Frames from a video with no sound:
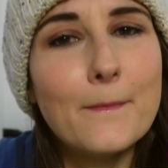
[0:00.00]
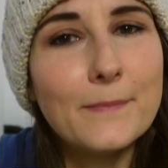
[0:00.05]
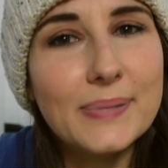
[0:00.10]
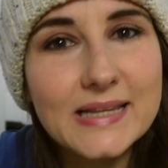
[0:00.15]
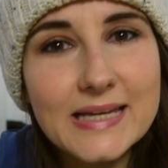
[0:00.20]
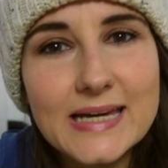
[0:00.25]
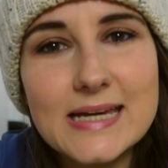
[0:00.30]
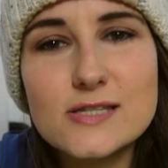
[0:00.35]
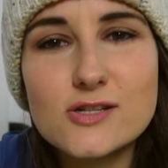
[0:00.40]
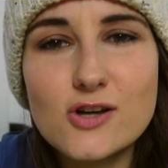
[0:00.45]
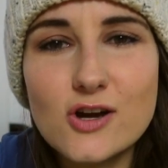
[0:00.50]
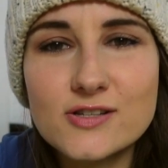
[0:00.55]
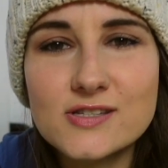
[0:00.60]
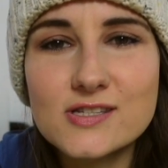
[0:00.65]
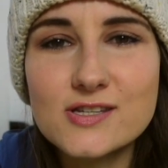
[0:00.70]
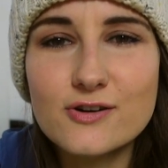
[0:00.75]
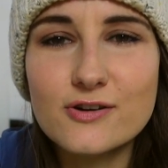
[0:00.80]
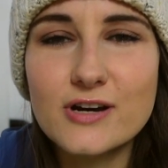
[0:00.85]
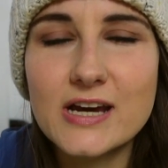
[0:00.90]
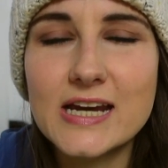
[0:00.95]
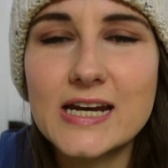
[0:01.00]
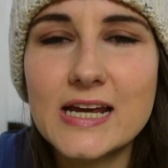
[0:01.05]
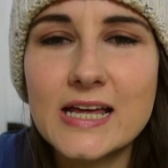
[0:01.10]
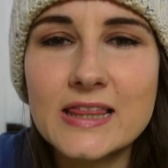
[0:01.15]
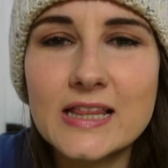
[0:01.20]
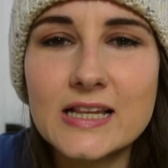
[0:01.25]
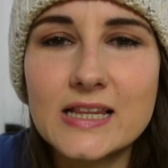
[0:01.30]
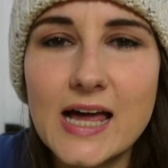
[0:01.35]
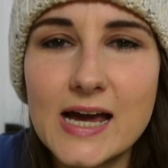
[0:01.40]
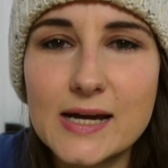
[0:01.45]
please consider hitting
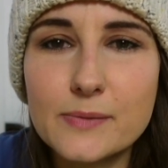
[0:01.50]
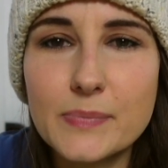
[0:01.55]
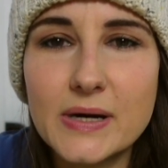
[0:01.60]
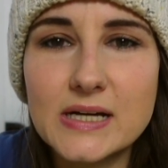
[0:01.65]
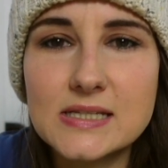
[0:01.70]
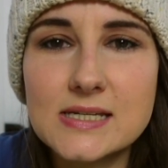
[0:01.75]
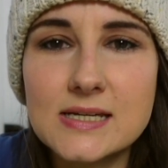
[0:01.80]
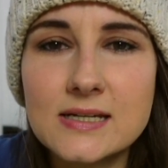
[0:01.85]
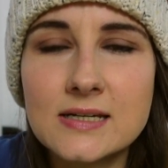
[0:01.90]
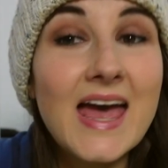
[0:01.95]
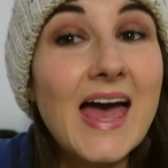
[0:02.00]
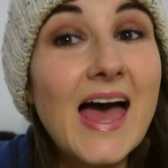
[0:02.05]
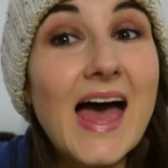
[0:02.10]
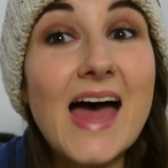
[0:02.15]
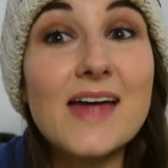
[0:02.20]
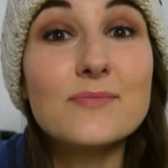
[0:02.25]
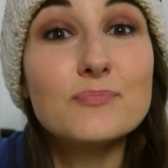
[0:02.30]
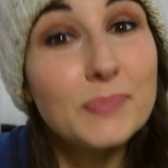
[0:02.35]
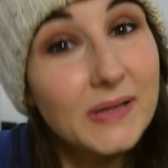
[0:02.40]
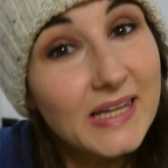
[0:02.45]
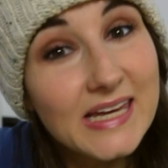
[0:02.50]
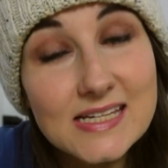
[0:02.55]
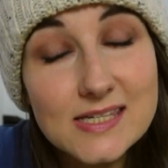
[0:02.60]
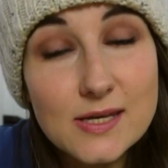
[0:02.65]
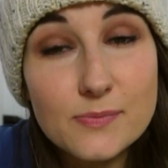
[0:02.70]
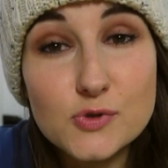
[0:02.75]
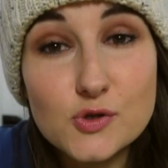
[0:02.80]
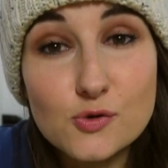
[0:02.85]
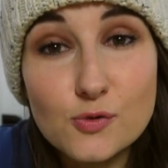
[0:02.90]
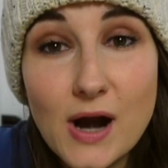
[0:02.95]
the like button, and please
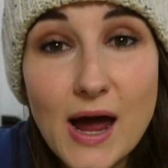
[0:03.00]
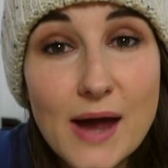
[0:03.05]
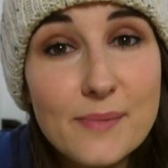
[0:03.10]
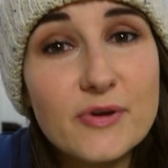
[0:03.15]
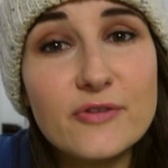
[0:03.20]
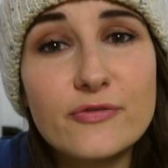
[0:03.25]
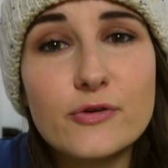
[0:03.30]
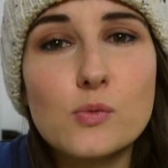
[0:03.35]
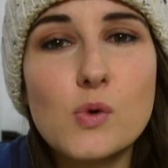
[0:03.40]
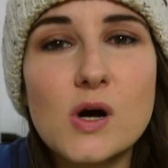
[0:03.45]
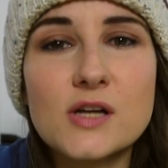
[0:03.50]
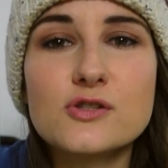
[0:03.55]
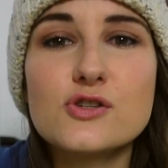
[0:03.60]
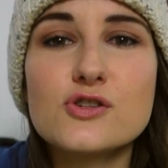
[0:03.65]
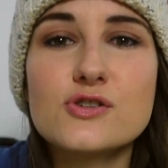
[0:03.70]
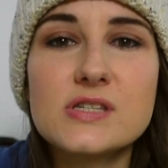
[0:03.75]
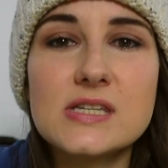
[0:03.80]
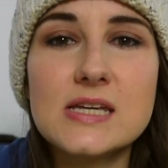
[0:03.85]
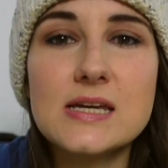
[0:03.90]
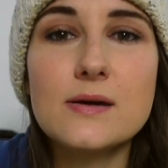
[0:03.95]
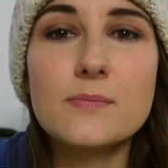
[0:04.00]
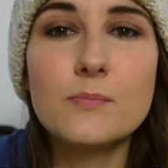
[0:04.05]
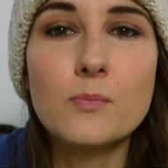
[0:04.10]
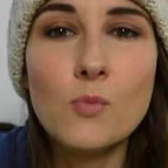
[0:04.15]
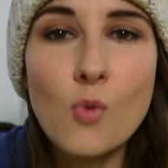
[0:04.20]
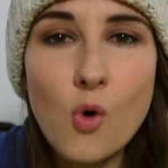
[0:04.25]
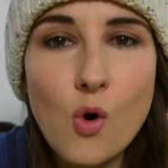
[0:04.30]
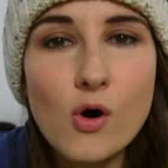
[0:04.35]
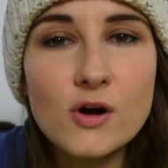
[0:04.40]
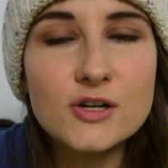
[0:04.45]
subscribe if you want to see
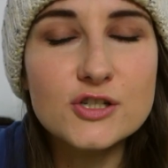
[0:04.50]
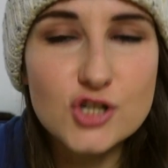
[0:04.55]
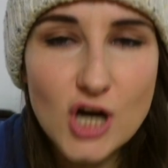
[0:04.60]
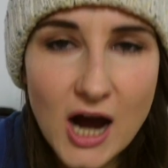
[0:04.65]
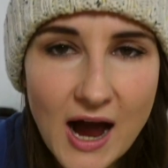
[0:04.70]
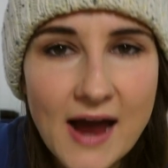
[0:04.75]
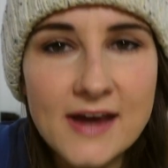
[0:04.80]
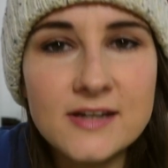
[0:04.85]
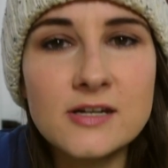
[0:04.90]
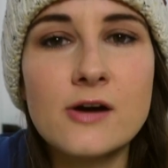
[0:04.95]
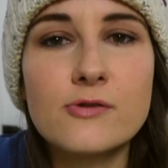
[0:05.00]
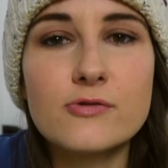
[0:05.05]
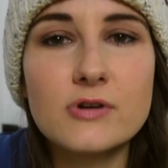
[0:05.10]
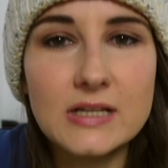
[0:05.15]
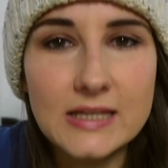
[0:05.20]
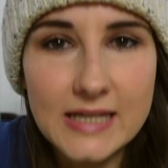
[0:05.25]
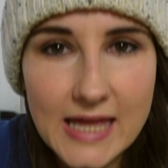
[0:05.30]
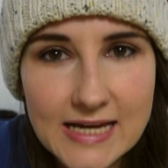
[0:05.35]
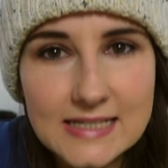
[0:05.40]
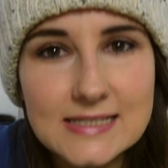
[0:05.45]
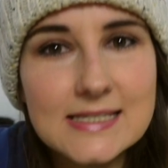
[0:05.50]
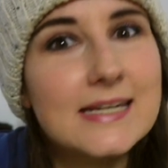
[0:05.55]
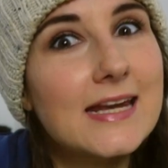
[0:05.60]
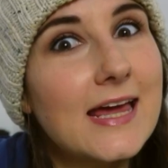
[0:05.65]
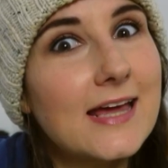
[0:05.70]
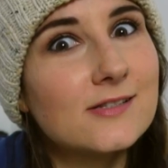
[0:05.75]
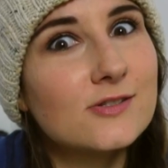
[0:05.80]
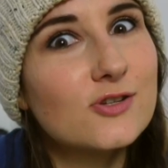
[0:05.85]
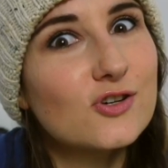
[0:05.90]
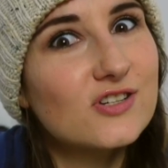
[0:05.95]
more China related
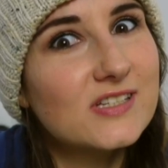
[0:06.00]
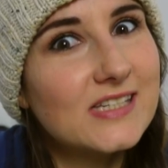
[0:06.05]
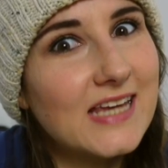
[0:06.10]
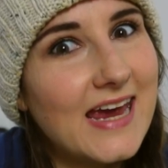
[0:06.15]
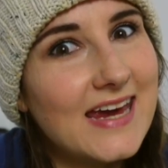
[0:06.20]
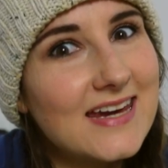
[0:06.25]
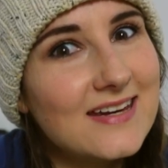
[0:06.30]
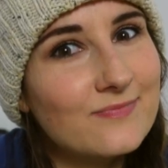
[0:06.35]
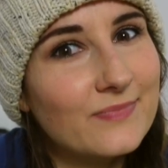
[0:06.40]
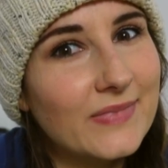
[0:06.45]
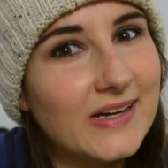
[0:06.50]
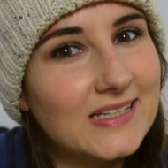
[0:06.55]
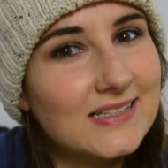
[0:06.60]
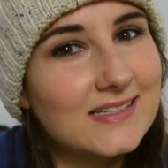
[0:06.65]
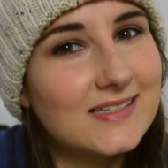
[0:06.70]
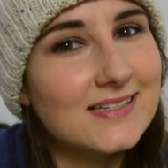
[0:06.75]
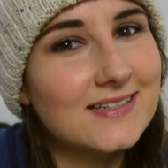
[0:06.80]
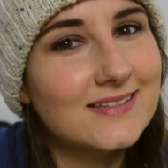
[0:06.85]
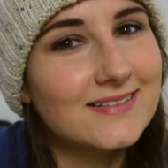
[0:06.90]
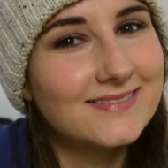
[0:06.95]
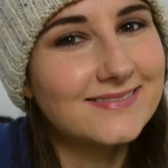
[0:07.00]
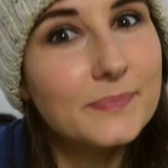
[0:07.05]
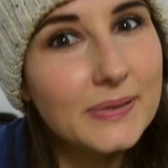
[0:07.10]
entertainment.